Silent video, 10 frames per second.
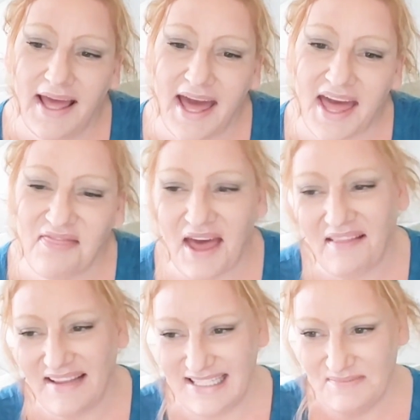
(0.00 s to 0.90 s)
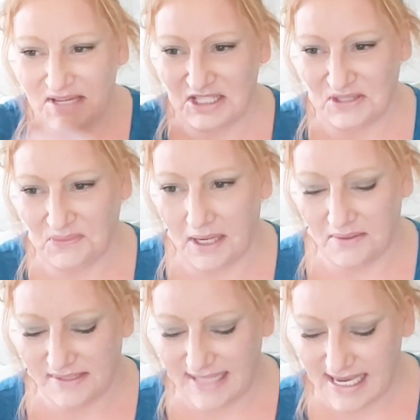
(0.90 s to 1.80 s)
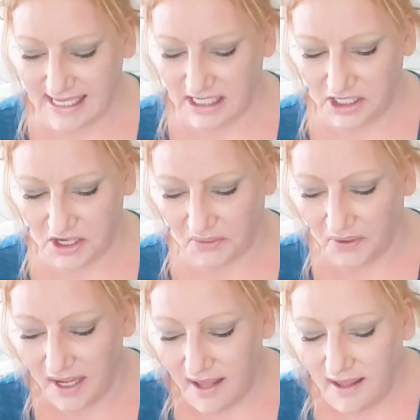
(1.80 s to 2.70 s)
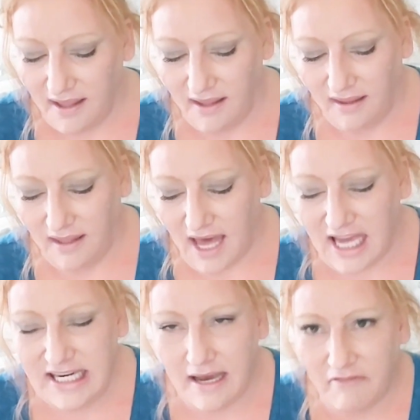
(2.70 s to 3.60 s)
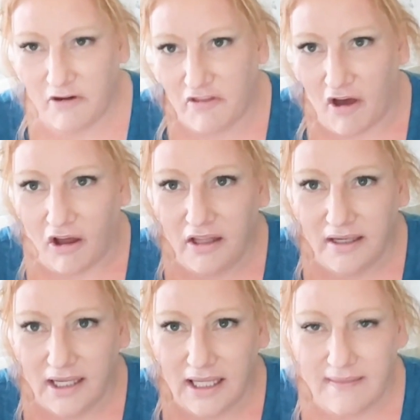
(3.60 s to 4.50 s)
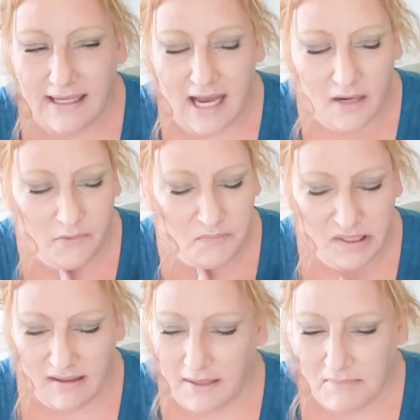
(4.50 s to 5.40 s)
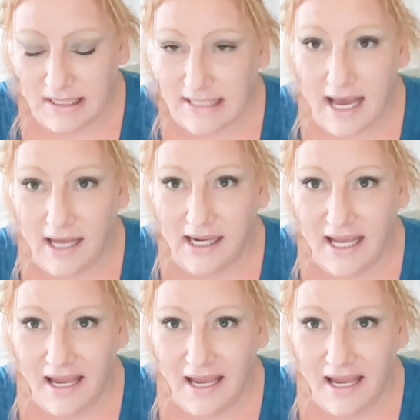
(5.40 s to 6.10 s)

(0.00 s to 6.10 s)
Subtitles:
And that leads me into what I was thinking, you know, I never thought that I would be like my dad.